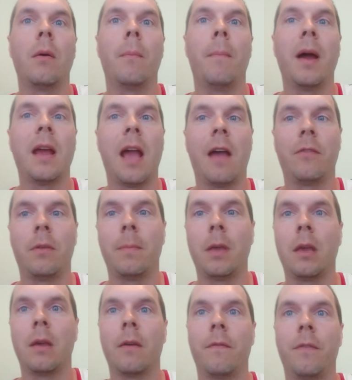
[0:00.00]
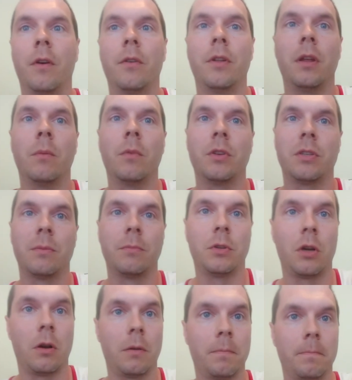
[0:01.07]
might have to be filled in with some
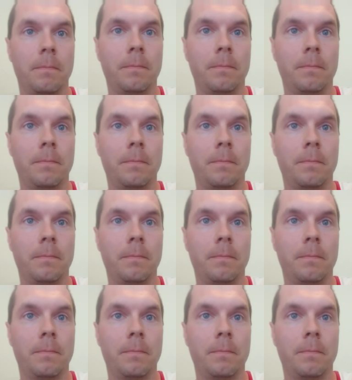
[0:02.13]
dirt.